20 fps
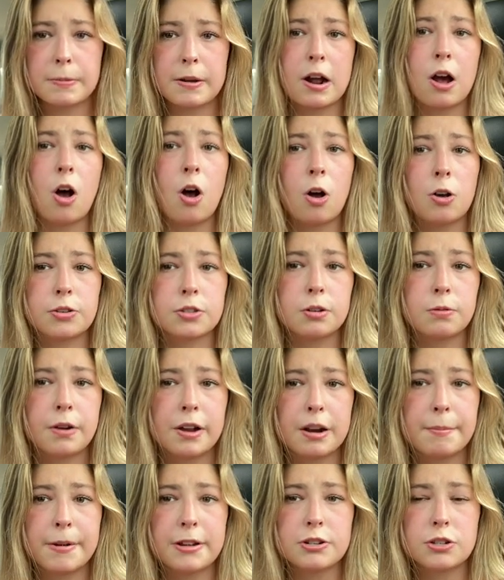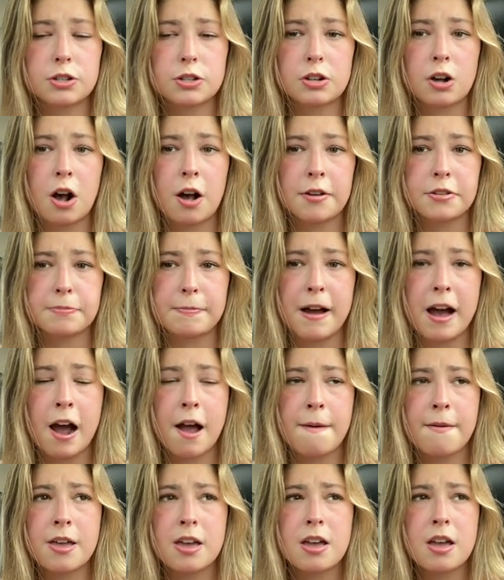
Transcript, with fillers: but it also could have been just caused by